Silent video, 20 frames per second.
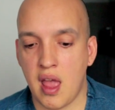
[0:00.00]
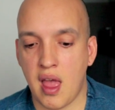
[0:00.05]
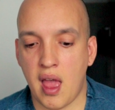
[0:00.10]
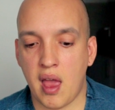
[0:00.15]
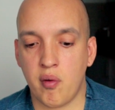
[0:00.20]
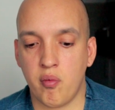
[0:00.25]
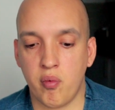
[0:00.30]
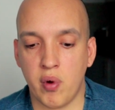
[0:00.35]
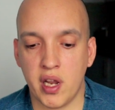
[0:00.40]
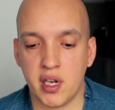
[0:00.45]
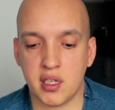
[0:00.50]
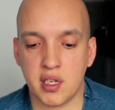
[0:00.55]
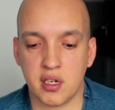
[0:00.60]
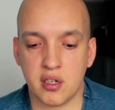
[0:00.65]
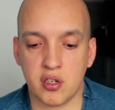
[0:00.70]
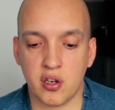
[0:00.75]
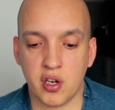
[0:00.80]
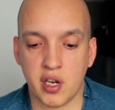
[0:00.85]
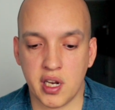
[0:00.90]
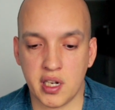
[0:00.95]
I went
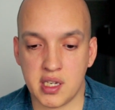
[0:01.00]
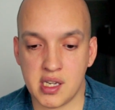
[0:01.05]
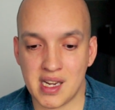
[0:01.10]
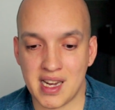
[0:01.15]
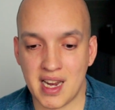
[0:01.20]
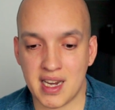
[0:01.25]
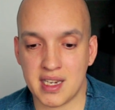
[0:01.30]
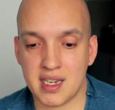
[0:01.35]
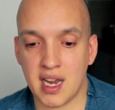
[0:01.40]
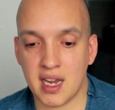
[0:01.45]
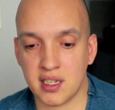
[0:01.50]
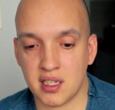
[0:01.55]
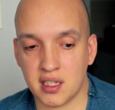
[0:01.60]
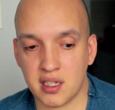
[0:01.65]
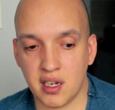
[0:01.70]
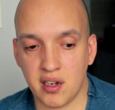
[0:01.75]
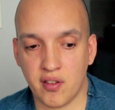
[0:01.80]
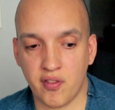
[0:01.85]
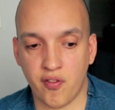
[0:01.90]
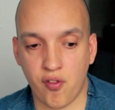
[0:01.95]
and took it to get
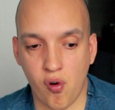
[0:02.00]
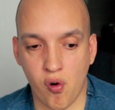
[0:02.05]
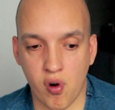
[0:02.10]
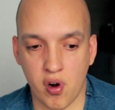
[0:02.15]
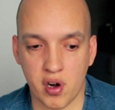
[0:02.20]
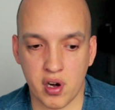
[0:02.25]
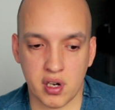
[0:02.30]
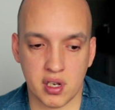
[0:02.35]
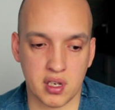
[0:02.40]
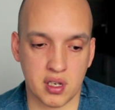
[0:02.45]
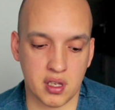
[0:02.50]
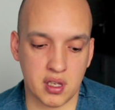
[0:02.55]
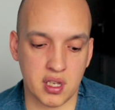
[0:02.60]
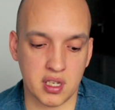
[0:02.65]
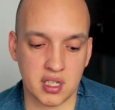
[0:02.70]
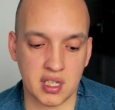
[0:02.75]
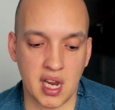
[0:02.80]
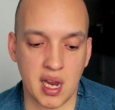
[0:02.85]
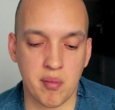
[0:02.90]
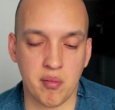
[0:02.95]
tested for
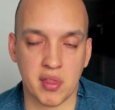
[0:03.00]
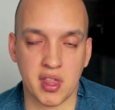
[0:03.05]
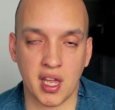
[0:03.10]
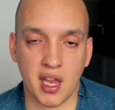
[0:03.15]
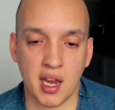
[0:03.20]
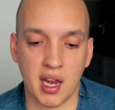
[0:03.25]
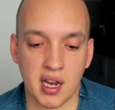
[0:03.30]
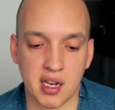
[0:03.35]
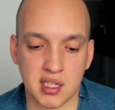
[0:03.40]
the same thing,